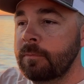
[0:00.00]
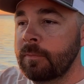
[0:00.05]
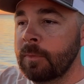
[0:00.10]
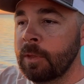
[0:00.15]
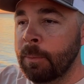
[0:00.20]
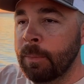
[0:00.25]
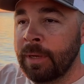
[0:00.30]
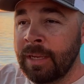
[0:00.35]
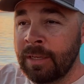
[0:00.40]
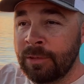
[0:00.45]

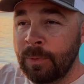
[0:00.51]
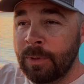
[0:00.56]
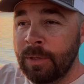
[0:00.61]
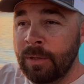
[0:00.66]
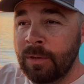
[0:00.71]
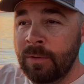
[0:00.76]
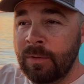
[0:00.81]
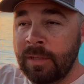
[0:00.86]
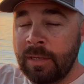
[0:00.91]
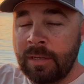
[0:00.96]
because we
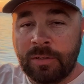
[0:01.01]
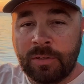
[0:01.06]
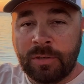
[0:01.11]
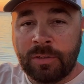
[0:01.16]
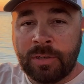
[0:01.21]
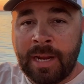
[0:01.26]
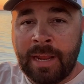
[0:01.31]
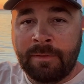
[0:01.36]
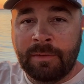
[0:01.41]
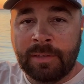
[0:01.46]
knew that
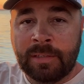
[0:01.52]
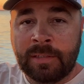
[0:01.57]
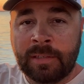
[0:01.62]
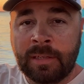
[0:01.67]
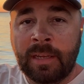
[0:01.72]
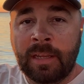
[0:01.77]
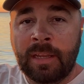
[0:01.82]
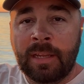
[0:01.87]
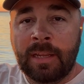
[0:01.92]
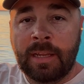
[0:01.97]
Travis
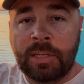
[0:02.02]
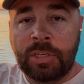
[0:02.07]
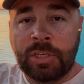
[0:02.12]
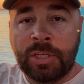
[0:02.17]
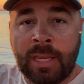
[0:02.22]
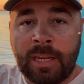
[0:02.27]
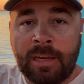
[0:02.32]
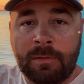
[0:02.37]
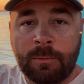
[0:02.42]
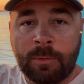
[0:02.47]
and
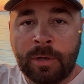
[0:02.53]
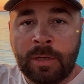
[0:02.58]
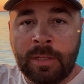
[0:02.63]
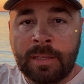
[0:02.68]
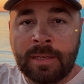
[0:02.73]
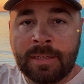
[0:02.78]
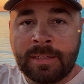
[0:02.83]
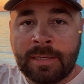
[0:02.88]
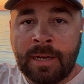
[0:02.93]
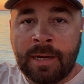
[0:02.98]
Shannon were in
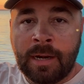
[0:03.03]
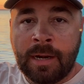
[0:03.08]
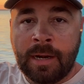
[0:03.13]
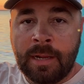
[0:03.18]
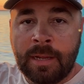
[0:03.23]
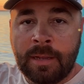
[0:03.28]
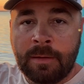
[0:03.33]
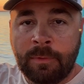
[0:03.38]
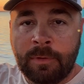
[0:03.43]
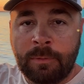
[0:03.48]
this
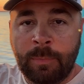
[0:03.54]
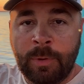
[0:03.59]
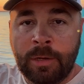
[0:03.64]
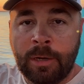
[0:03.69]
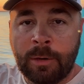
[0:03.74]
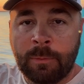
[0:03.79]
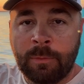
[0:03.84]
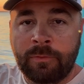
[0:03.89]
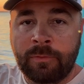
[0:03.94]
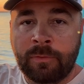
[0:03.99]
area. We'd been
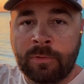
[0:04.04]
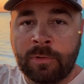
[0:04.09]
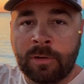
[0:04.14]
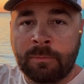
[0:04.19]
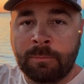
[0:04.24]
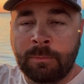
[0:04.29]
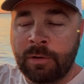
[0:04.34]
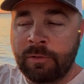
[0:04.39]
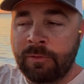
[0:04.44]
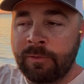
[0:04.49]
here before
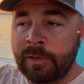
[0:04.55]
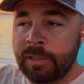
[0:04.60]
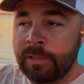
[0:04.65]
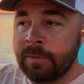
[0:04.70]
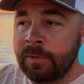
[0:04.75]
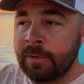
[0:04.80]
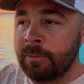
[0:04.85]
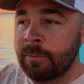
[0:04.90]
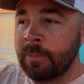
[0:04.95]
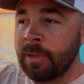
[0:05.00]
and bow fished
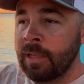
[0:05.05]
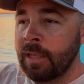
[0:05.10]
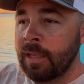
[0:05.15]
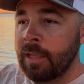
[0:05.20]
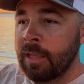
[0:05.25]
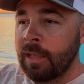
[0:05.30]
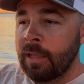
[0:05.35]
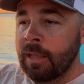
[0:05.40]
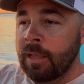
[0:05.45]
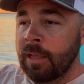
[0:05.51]
with them.
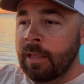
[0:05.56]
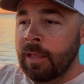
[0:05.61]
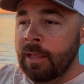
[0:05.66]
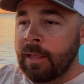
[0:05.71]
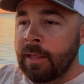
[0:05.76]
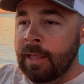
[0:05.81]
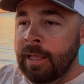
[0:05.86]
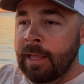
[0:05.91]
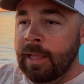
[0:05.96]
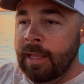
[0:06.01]

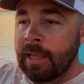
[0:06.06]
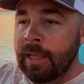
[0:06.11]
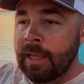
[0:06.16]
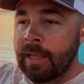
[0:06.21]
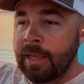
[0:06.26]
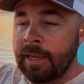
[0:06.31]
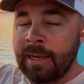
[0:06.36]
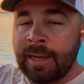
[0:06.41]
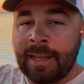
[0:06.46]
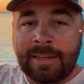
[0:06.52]

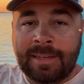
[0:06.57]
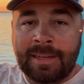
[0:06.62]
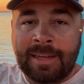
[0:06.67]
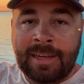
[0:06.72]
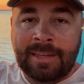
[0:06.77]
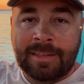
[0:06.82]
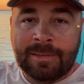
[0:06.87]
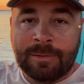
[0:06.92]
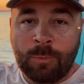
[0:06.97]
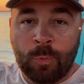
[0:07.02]
And got to
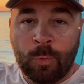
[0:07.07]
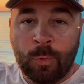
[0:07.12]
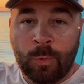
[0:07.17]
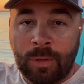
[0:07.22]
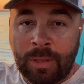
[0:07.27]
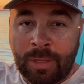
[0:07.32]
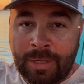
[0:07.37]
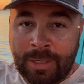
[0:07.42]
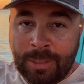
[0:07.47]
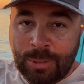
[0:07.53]
eat some
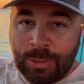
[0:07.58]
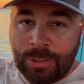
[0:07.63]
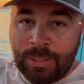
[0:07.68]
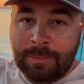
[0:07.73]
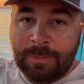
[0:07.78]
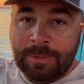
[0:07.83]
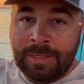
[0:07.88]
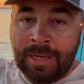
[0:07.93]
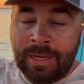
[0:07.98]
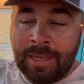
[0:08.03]
really good
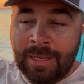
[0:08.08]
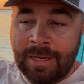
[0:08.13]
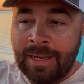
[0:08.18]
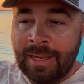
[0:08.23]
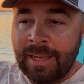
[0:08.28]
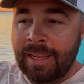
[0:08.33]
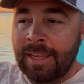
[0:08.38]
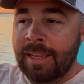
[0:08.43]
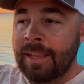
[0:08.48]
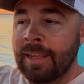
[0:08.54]
sheep's head,
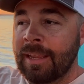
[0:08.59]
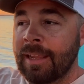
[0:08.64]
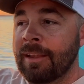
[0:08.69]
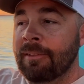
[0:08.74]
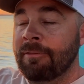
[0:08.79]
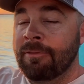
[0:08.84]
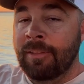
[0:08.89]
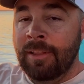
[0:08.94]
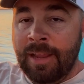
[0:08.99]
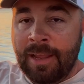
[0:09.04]

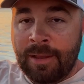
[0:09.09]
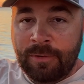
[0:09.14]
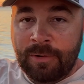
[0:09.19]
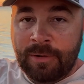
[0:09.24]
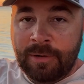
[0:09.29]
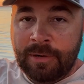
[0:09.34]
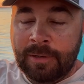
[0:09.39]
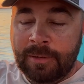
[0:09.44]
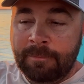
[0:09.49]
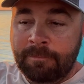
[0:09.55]

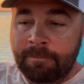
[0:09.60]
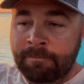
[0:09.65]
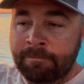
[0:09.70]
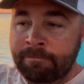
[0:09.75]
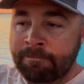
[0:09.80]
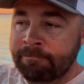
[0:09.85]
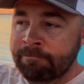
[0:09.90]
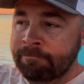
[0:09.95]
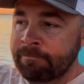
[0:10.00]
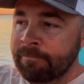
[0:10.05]
flounder.
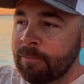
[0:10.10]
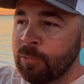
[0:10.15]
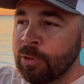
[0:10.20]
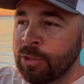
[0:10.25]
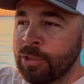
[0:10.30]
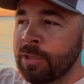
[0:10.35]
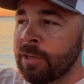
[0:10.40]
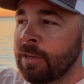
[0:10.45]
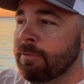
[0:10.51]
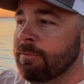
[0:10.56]
We
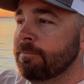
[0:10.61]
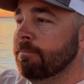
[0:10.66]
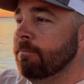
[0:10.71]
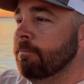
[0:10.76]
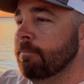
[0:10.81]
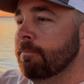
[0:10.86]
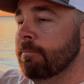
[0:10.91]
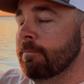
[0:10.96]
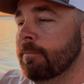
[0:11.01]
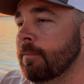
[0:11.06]
should have,
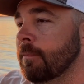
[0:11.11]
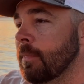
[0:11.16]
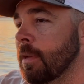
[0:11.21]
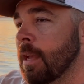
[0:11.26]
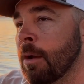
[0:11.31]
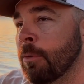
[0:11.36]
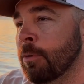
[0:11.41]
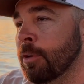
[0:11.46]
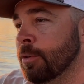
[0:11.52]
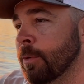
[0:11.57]

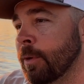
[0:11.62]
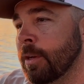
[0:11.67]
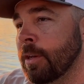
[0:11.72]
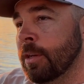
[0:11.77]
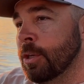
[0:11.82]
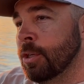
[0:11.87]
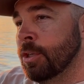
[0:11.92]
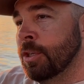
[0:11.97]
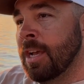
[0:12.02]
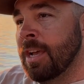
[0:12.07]
I wish we could
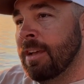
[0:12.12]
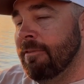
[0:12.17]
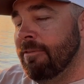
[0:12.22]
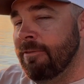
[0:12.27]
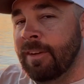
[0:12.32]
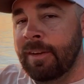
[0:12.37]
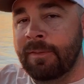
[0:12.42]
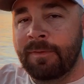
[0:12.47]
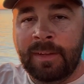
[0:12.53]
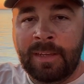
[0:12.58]
have shot
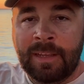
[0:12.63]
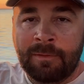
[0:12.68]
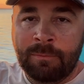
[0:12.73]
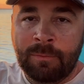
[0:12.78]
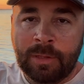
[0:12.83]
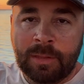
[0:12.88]
50 of them, but